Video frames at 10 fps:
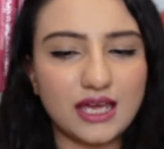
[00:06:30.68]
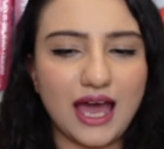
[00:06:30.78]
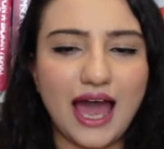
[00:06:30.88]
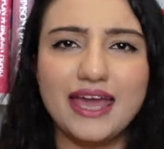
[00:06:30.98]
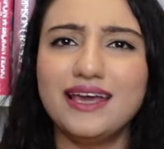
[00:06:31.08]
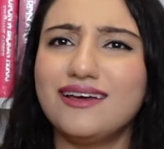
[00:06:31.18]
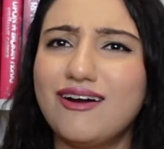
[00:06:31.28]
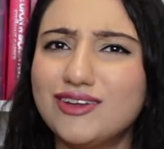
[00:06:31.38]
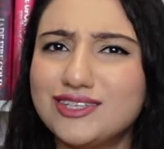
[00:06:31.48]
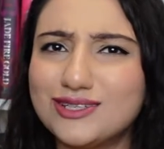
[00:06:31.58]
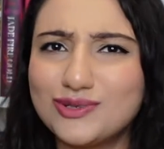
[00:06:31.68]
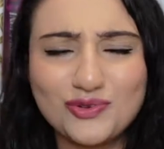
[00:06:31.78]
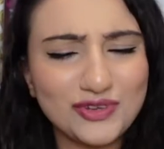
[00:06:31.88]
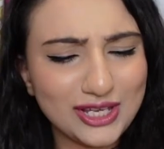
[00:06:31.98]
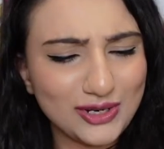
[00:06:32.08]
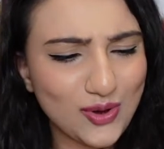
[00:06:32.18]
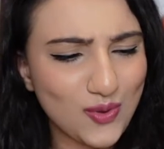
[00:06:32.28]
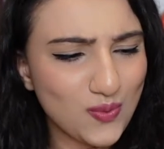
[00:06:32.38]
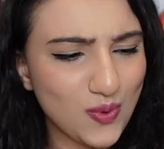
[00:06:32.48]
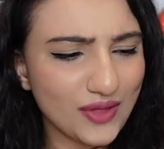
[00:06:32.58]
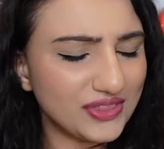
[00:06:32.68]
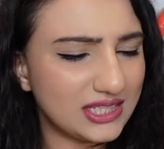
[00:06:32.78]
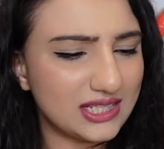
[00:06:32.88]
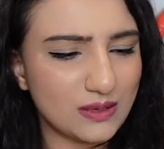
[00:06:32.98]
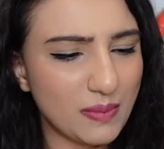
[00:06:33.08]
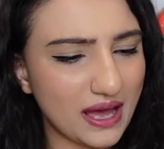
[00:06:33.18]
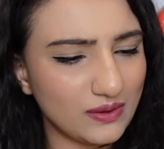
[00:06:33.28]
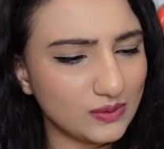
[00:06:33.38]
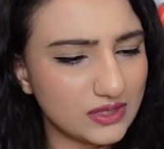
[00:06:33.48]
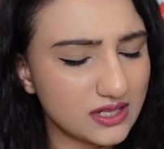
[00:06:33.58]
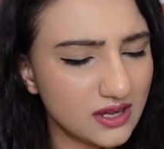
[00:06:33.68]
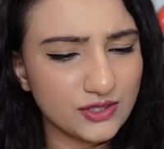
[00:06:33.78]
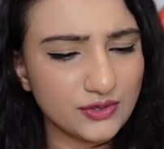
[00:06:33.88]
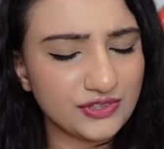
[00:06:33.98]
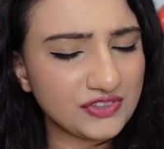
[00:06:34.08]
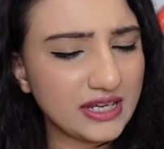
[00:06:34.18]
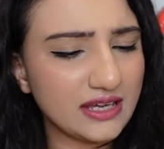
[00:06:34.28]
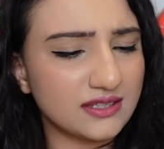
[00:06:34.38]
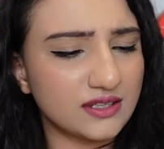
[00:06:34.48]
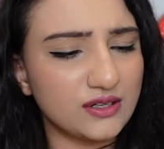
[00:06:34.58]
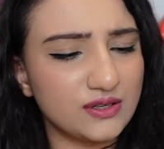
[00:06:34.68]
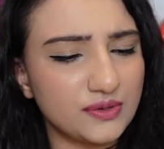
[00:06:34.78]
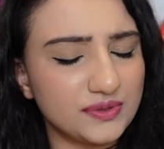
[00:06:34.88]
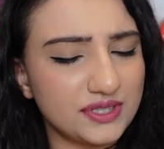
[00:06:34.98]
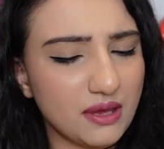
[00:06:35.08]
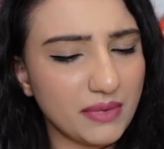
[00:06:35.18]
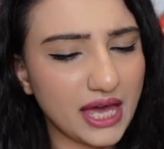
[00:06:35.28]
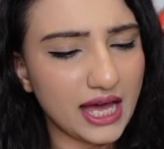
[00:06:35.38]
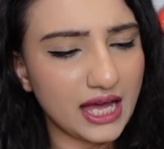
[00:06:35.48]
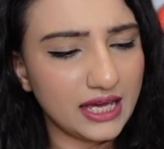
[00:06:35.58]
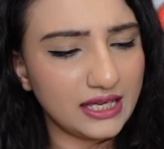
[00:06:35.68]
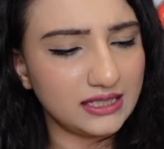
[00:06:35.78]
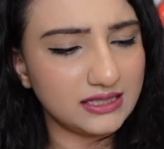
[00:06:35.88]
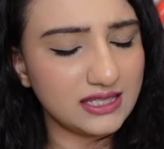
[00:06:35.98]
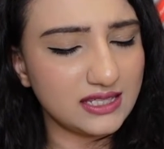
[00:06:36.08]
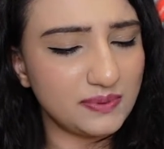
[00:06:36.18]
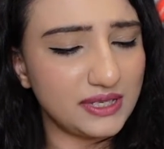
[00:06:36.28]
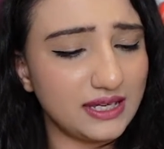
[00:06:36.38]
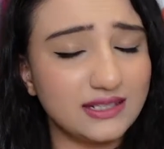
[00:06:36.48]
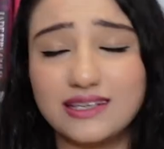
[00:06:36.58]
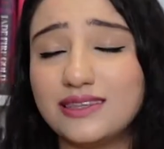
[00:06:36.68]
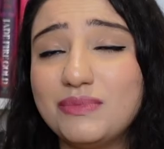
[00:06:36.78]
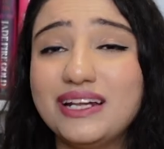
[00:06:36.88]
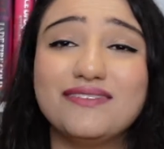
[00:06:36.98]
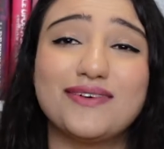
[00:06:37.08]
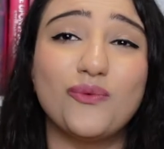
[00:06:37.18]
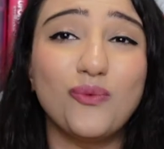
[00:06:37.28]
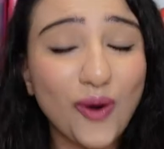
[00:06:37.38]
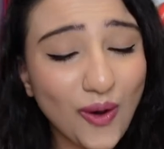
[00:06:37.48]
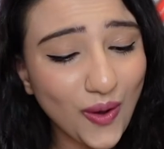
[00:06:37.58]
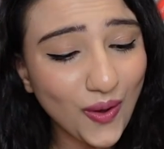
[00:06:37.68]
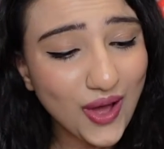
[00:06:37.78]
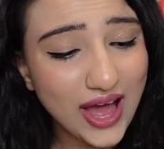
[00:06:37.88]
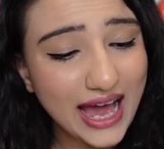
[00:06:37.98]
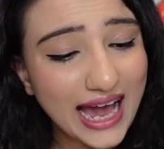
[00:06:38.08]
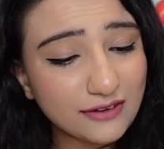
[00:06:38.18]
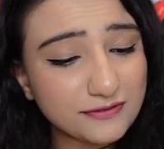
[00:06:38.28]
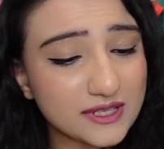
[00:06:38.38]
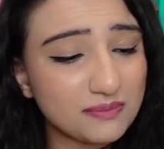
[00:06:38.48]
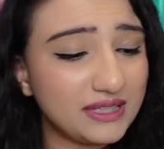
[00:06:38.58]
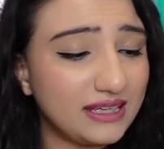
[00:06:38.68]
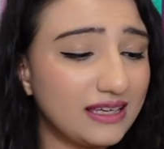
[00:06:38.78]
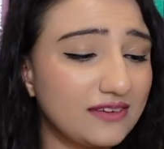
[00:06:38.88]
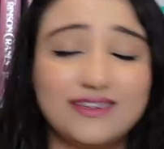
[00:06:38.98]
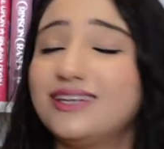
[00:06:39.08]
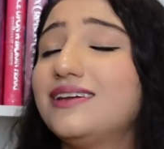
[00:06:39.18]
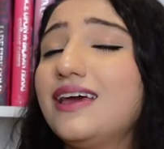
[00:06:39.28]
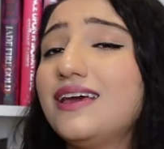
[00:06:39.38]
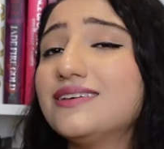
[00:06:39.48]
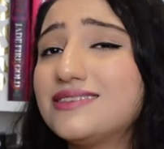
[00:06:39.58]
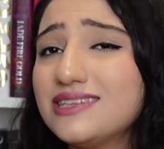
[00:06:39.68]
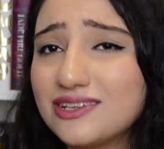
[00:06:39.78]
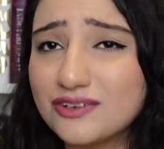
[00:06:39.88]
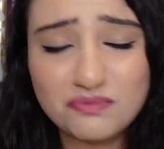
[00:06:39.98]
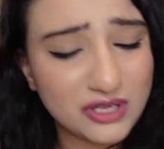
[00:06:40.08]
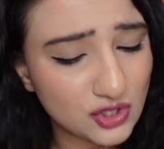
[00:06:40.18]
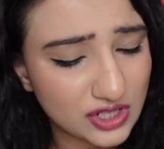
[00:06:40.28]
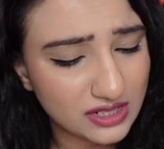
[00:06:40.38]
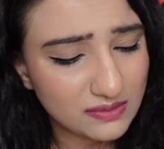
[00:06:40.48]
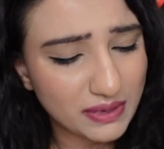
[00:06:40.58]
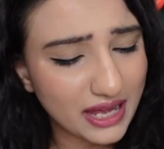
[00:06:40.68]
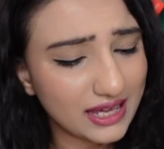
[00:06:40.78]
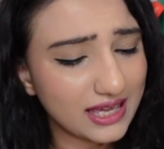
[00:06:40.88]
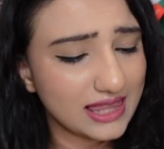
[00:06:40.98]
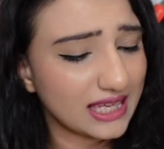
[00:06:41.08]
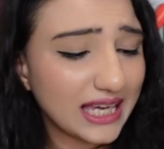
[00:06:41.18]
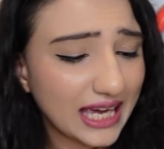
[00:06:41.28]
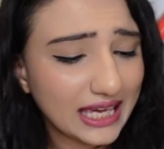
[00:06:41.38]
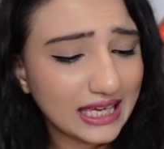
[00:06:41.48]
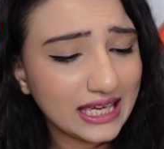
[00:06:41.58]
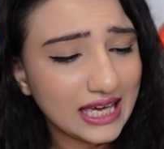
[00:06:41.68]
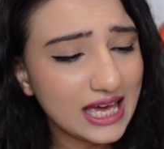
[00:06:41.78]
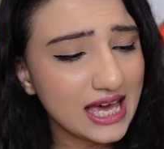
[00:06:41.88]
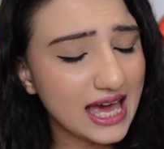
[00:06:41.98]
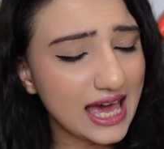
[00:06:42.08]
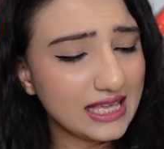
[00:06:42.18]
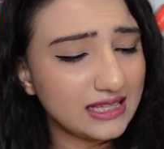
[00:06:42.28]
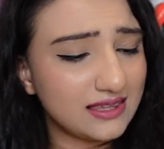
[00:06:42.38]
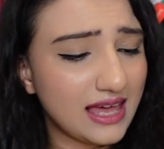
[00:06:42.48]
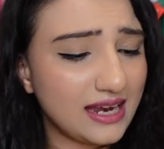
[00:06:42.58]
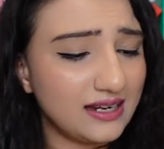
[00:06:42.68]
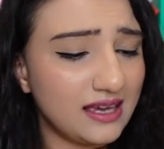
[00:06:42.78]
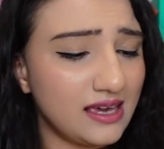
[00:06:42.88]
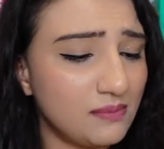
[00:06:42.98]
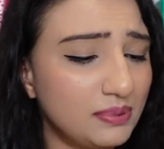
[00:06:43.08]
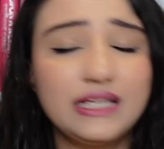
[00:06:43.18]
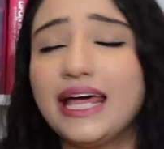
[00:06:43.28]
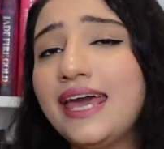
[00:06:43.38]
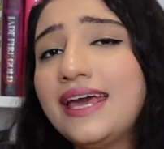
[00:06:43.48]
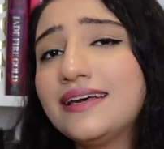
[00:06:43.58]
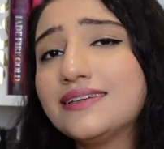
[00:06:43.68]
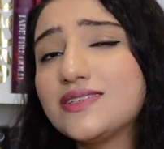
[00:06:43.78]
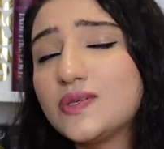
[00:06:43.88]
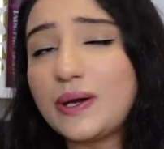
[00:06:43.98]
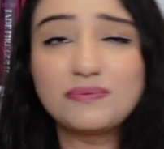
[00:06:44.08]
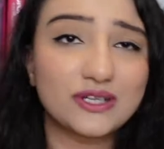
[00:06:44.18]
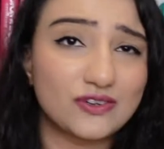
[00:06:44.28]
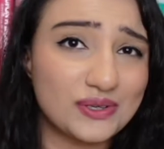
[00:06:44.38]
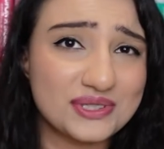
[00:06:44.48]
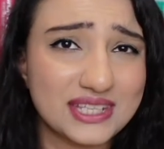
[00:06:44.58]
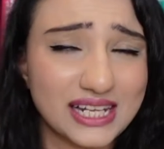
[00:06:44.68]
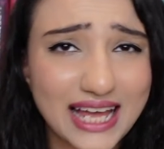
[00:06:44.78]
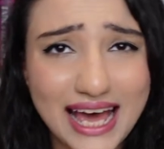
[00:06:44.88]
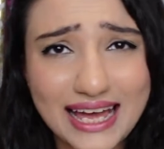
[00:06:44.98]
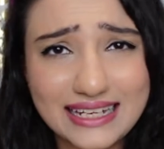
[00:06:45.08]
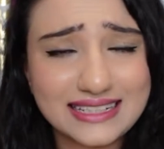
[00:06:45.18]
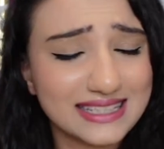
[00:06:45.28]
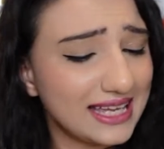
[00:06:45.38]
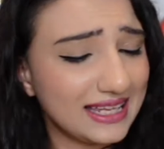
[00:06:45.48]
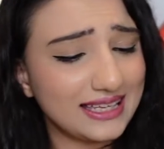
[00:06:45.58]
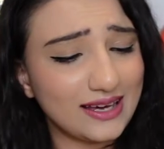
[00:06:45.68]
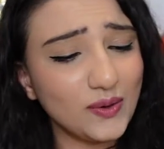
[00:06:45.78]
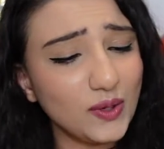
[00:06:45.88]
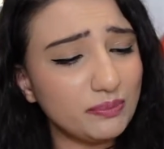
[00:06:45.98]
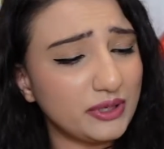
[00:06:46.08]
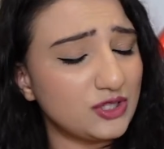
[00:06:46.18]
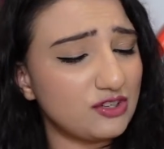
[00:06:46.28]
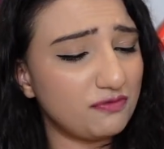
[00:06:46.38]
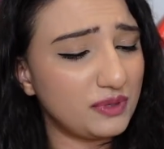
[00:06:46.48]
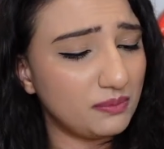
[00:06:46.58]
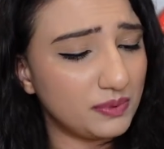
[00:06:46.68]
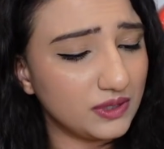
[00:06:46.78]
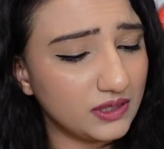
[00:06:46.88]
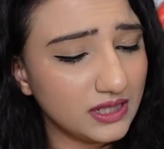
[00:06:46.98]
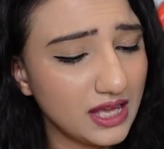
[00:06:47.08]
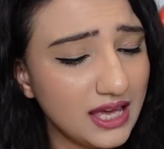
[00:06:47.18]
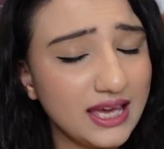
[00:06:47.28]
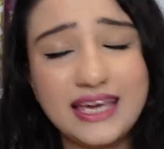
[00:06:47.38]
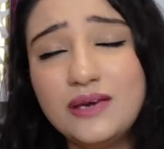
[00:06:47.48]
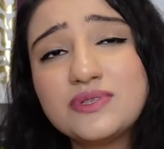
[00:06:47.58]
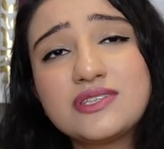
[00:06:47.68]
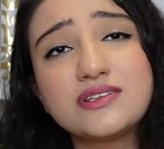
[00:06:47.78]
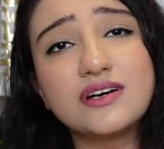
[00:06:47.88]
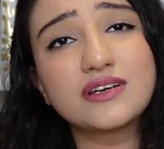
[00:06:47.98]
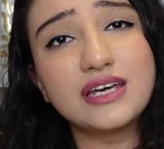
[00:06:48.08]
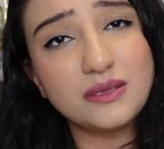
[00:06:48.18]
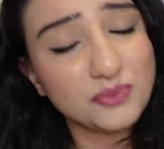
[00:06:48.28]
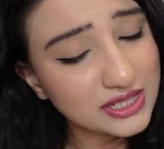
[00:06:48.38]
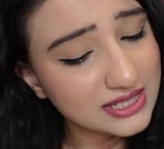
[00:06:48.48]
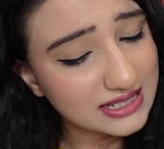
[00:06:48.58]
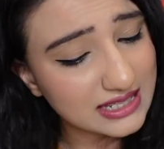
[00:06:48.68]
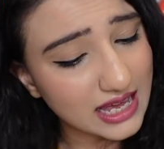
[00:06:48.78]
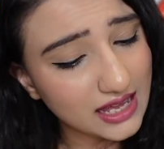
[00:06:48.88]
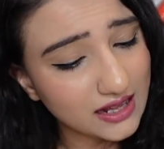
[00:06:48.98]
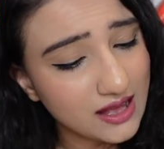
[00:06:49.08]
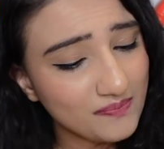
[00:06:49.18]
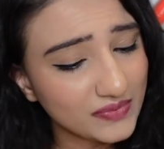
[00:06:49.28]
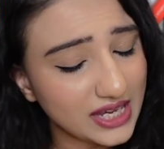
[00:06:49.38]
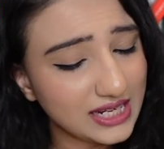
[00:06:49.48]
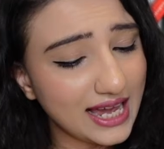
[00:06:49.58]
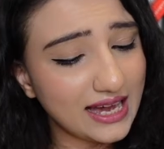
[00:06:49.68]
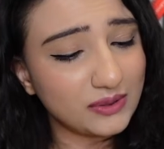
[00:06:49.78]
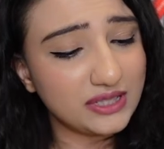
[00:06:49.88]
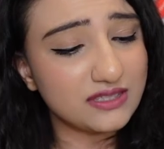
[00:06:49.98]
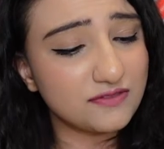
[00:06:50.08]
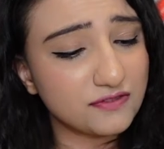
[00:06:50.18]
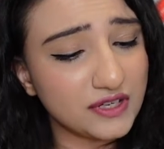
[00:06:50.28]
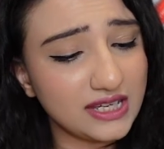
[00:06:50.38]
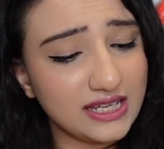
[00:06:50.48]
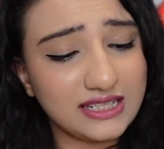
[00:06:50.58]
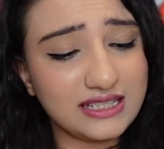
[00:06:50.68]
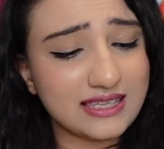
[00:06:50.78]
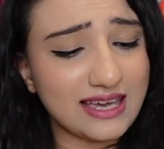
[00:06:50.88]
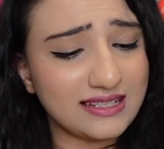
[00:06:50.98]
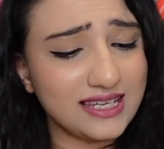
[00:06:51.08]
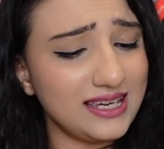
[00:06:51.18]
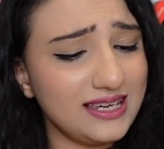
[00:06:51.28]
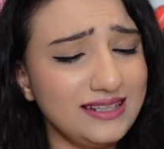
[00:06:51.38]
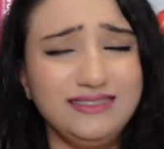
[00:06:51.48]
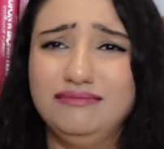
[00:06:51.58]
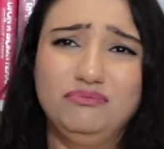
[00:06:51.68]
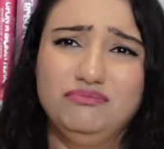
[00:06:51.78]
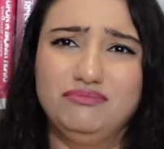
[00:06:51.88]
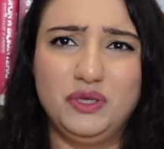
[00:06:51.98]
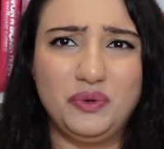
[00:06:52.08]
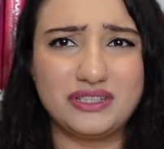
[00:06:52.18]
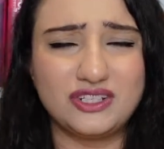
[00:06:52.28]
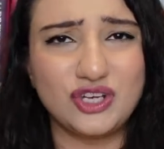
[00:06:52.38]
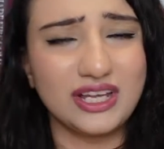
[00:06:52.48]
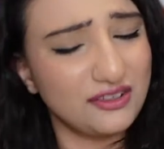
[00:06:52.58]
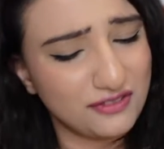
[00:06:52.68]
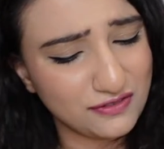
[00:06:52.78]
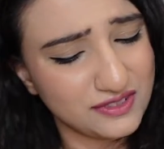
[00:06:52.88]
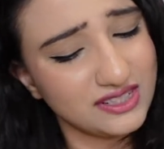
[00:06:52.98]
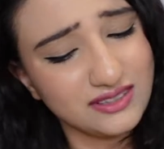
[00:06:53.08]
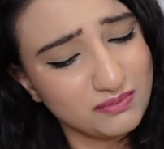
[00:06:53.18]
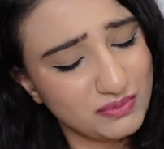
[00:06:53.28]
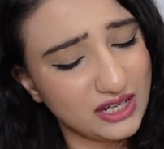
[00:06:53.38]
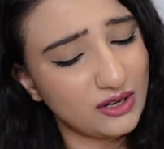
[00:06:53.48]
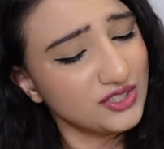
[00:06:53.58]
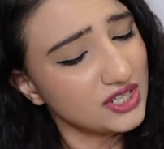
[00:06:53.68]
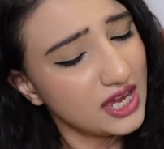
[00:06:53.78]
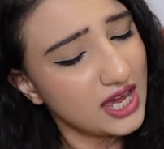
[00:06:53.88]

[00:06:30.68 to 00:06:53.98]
I honestly don't really know what this is about. So 3 years ago, some guy disappeared in the middle of a war after being given a secret mission by the king, and then a plague swept across the land, killing a whole bunch of people. He was stuck in a prison cell, and now he's free and he's 18. He went to jail at 15, bit odd.